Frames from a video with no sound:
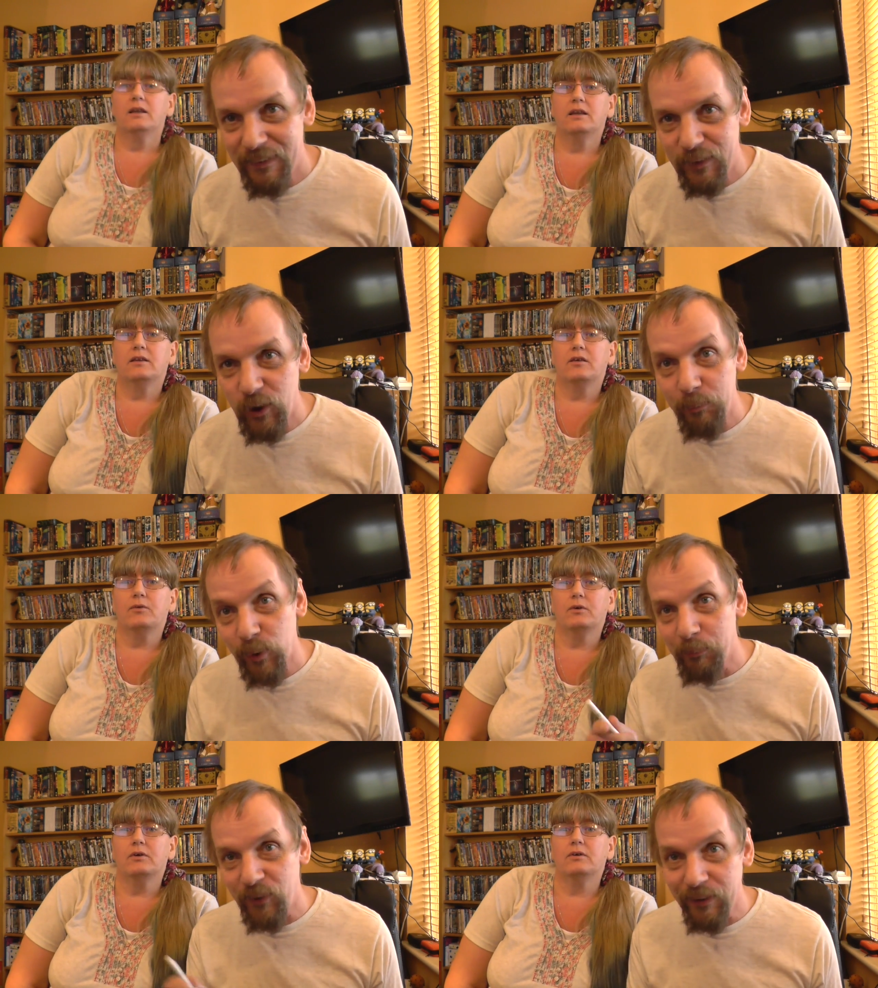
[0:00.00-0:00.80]
Speaker 1: It's our so,
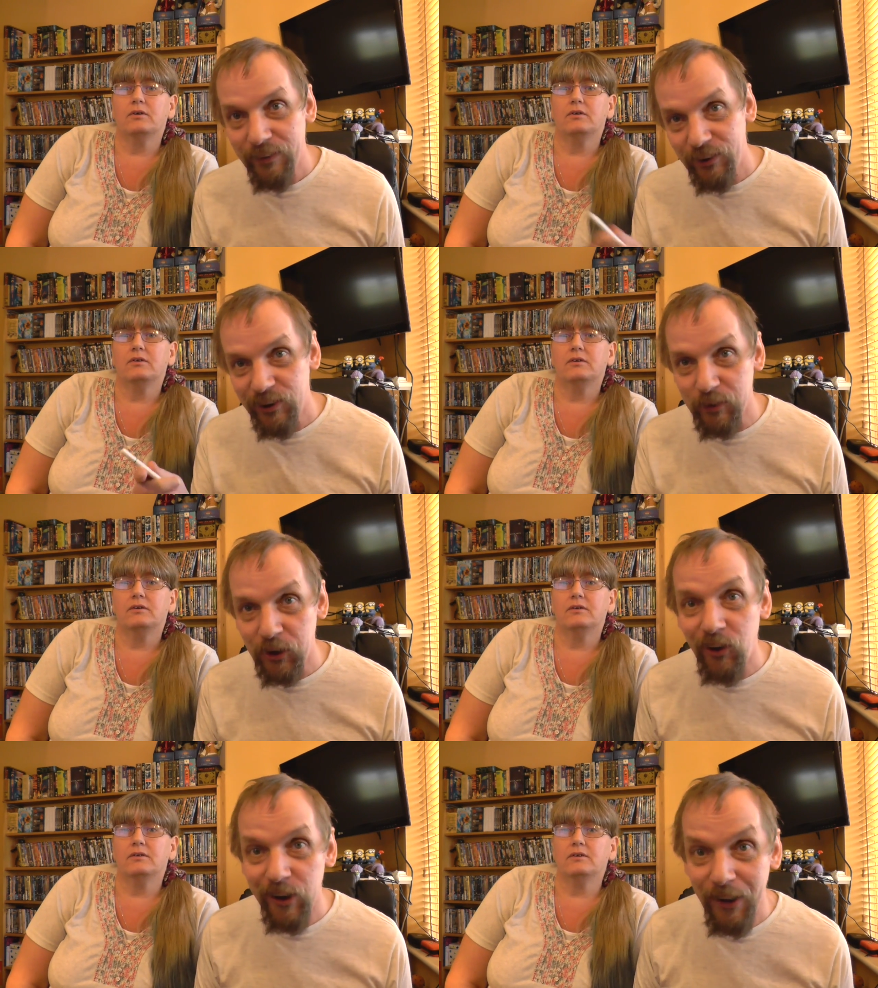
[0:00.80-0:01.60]
prompter. It's the other
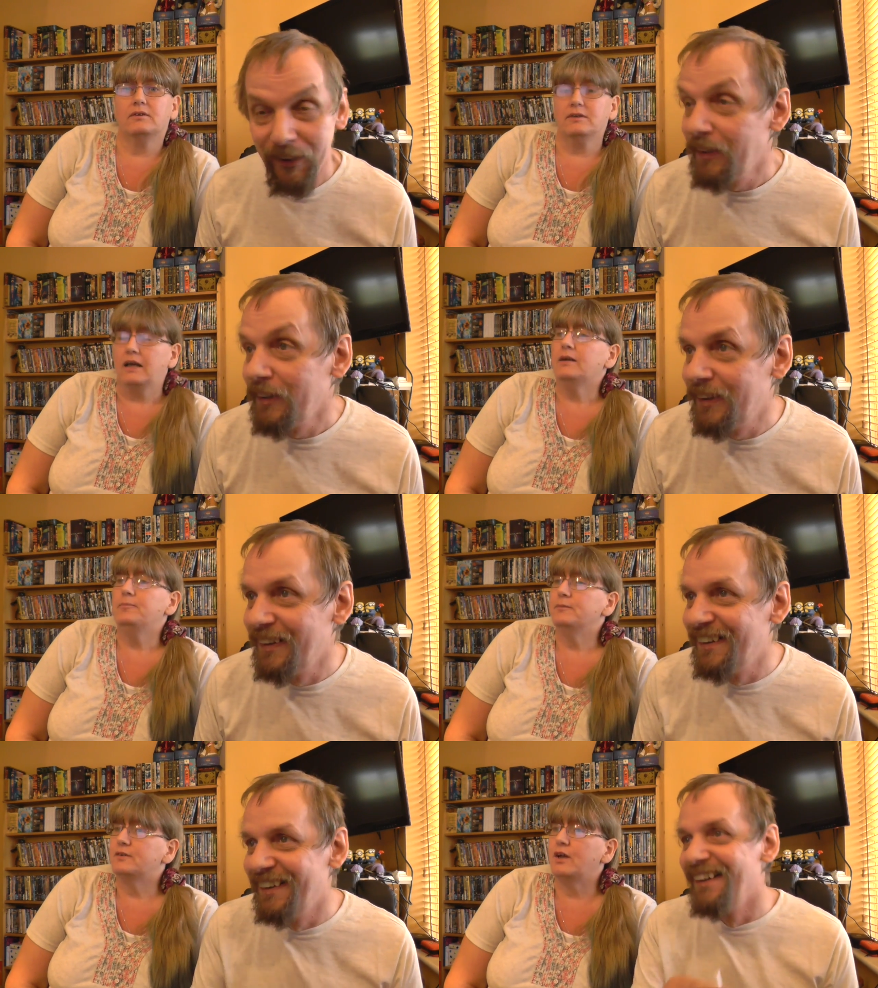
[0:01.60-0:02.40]
screen.
Speaker 2: Yeah.
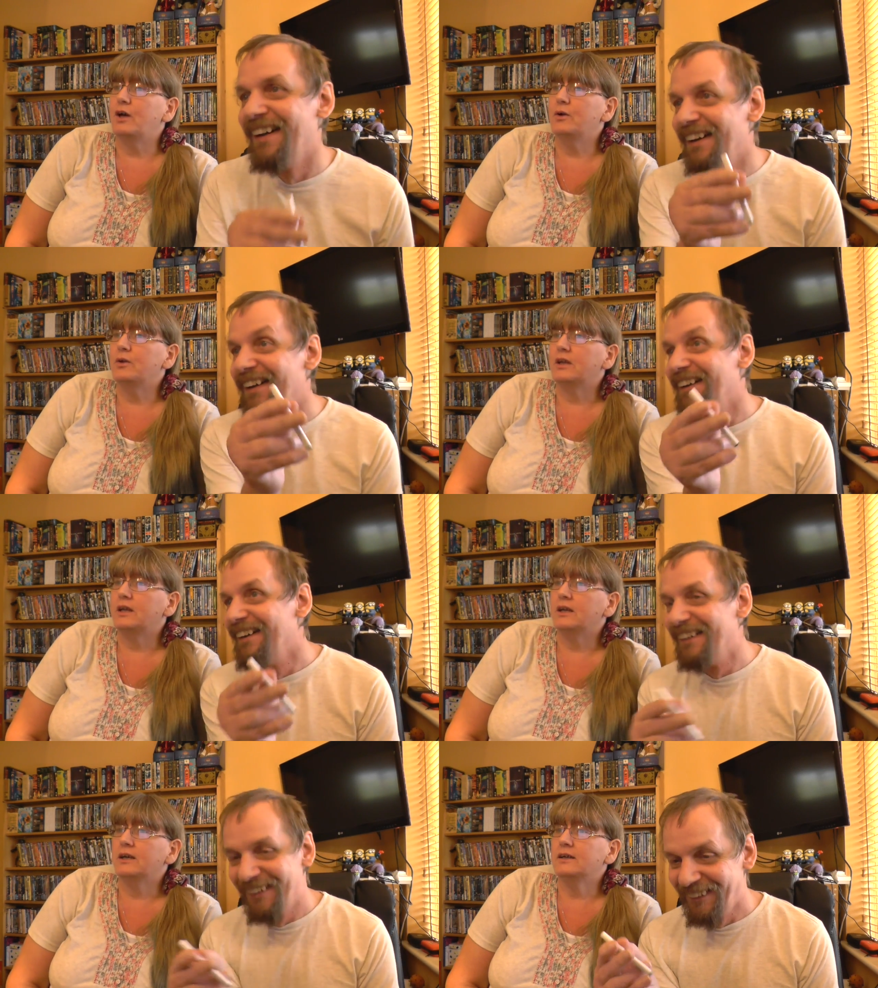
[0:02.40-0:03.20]
So
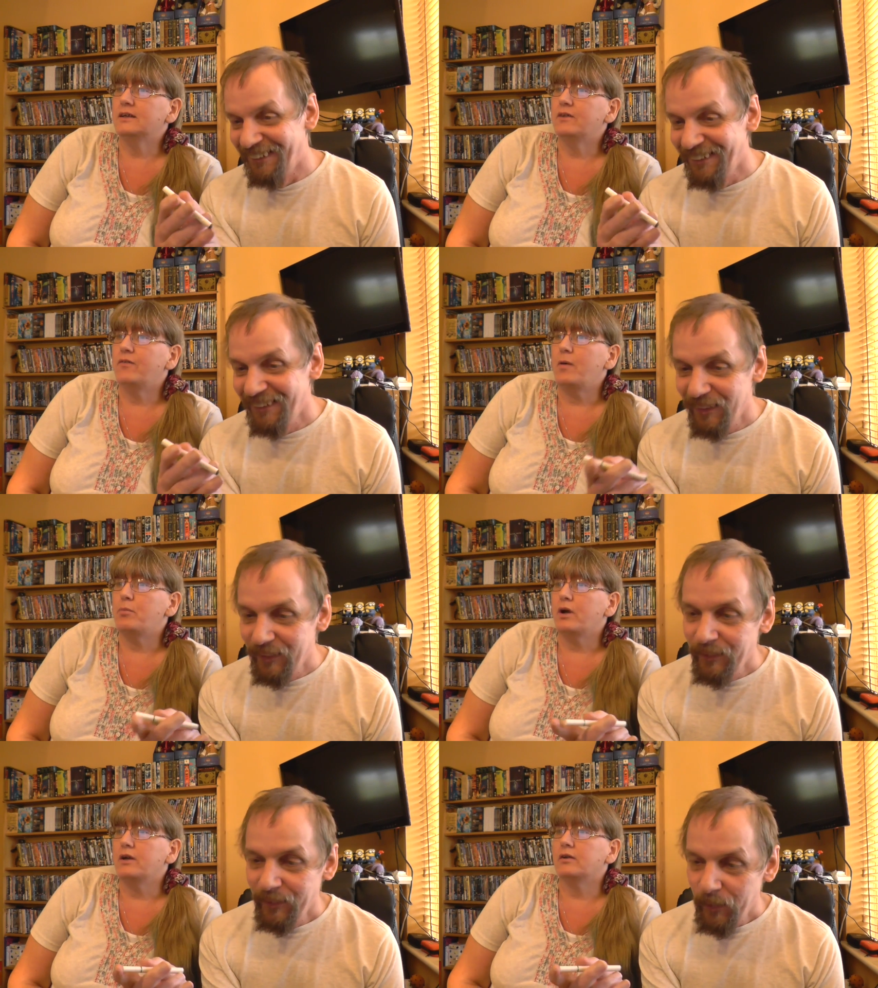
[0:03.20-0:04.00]
the uh, the Vype
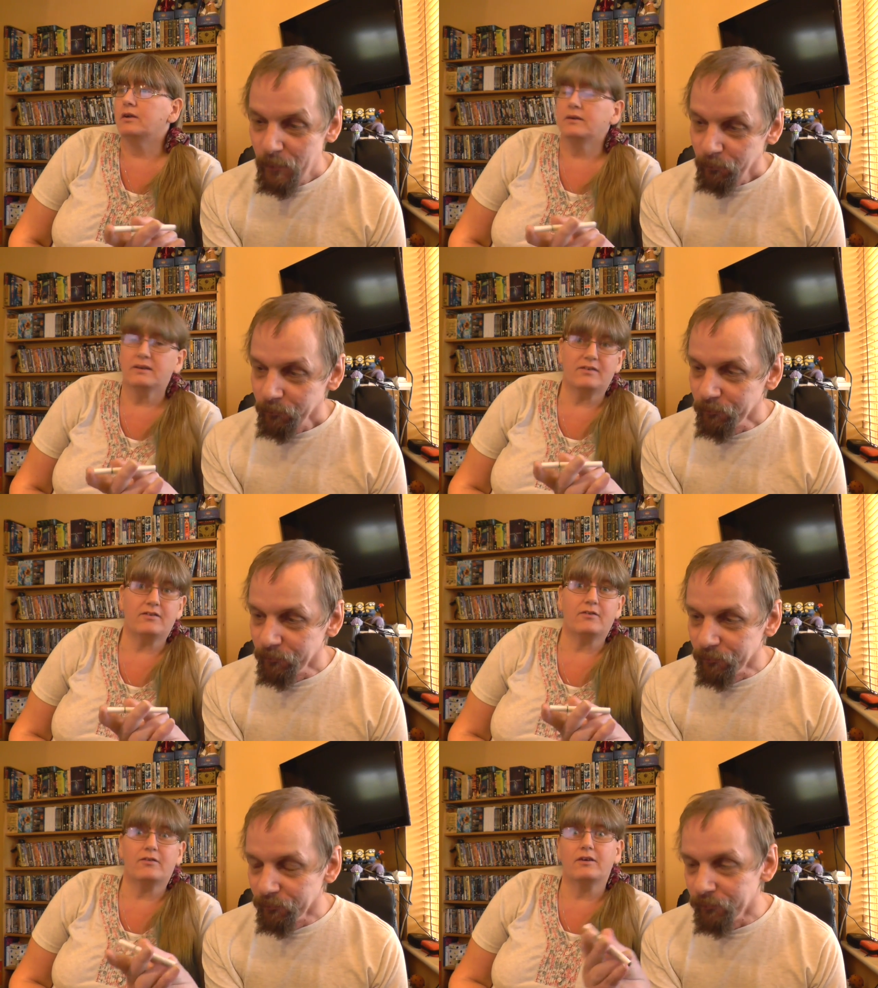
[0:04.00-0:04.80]
Red. This
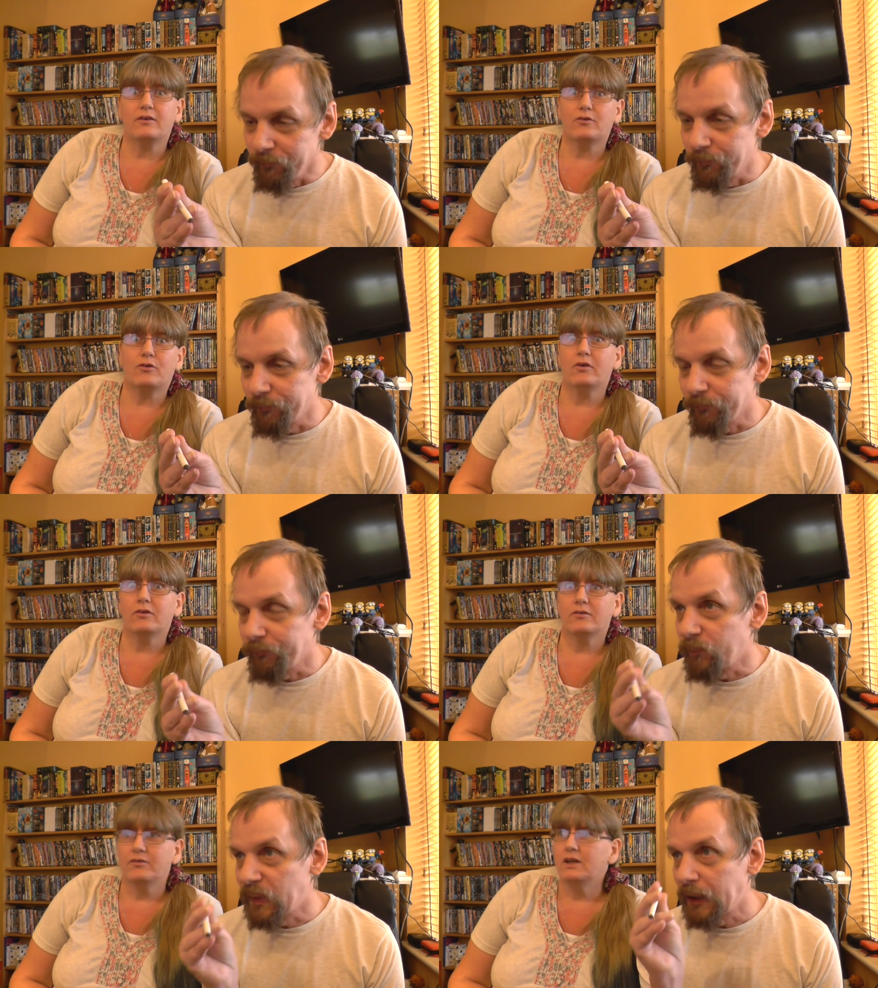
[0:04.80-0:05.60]
is the
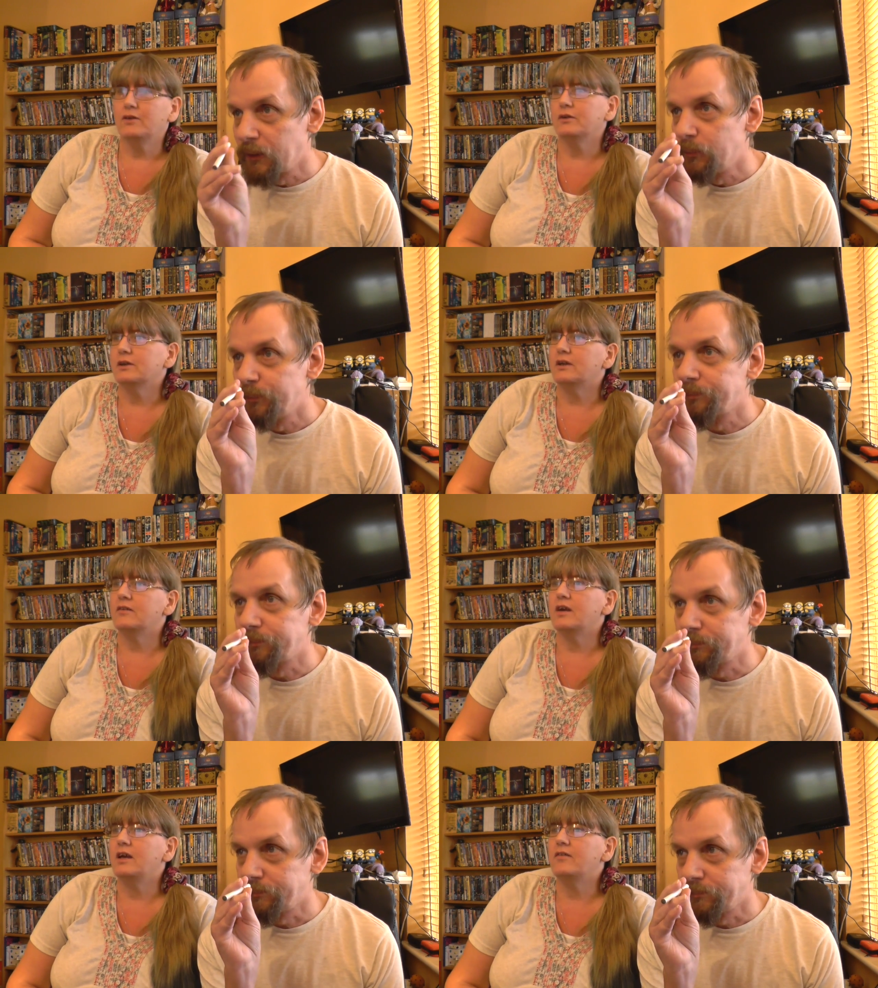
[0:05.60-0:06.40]
strong flavour.
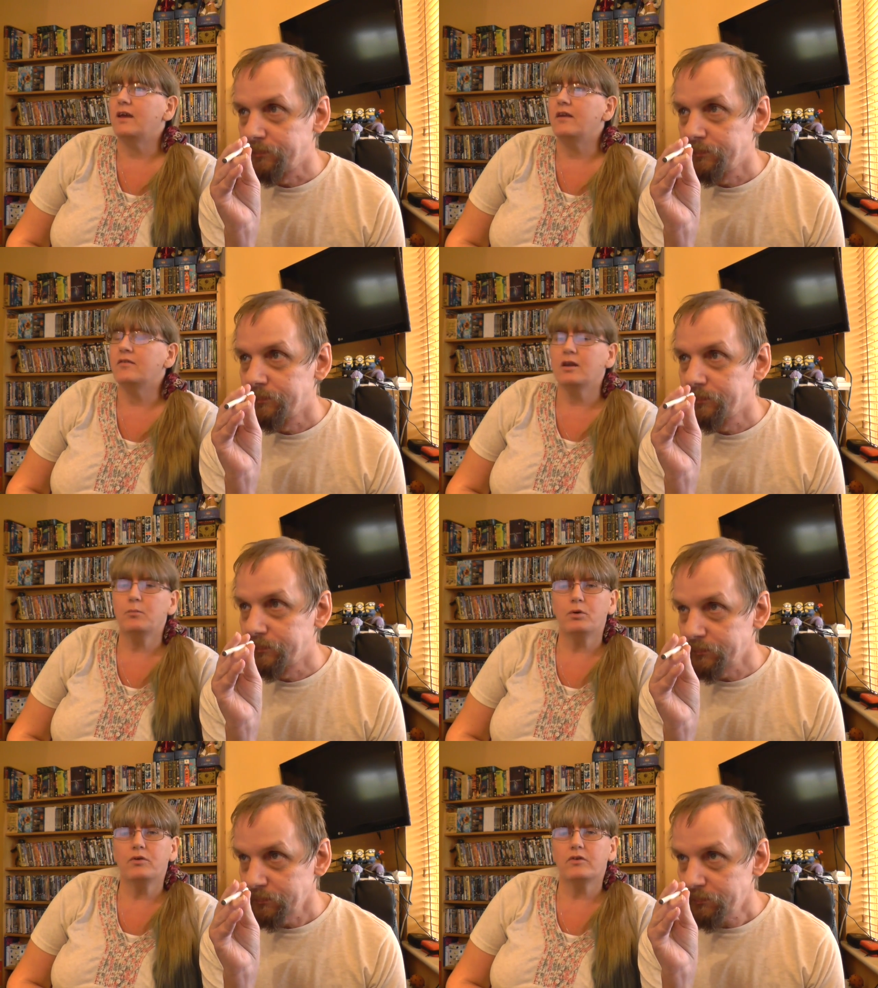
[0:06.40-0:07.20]
Contains eighteen
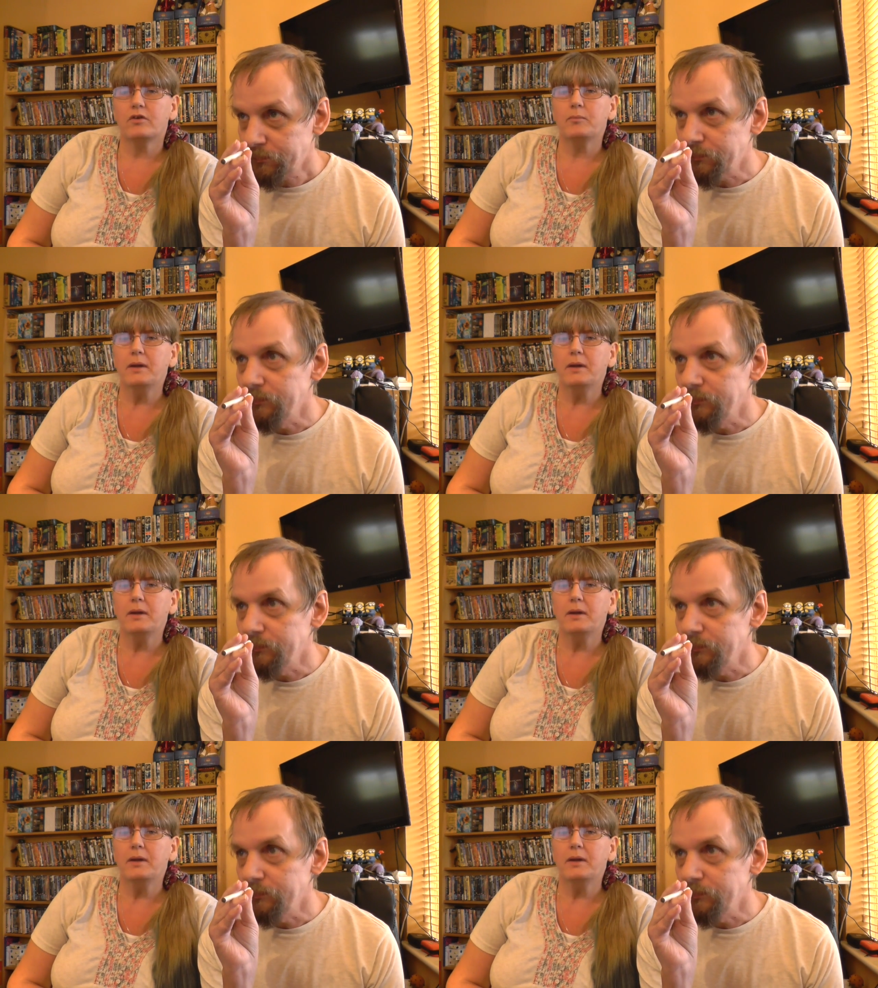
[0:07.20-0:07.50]
point six